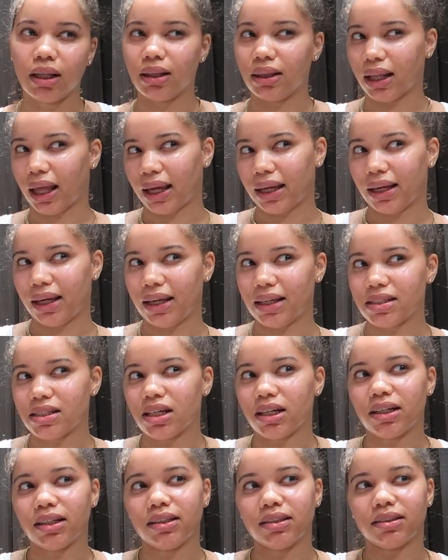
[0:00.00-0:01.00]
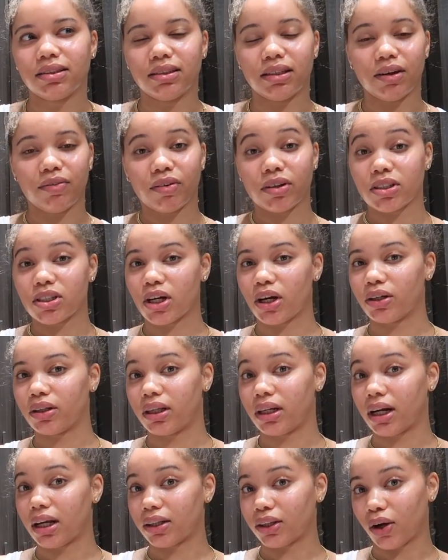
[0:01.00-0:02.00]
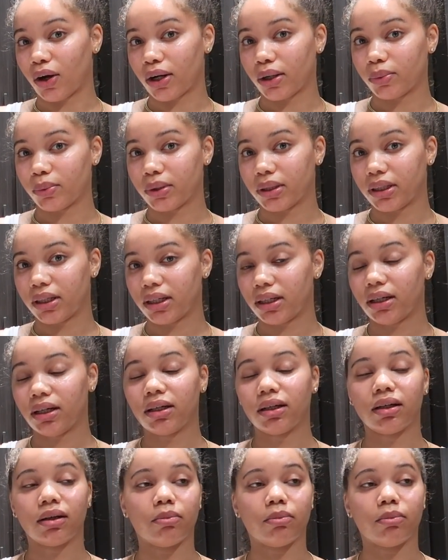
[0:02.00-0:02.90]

Like, it took a different turn than I thought it would.